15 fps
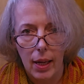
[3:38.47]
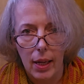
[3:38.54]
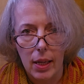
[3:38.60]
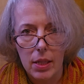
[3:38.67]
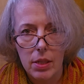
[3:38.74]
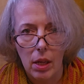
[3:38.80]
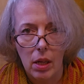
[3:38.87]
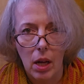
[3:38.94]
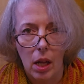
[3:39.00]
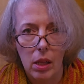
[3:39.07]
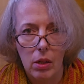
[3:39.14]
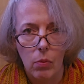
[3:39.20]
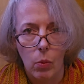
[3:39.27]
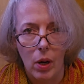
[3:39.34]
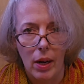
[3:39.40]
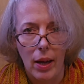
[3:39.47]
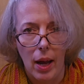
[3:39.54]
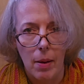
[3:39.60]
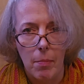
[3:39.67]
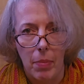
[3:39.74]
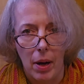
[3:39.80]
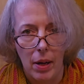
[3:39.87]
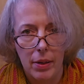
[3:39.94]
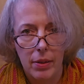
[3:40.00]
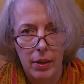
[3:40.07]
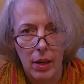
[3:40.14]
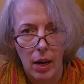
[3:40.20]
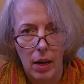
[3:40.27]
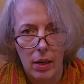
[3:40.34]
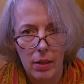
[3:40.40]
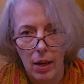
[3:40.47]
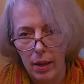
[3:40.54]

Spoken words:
is the color why I buy the yarn.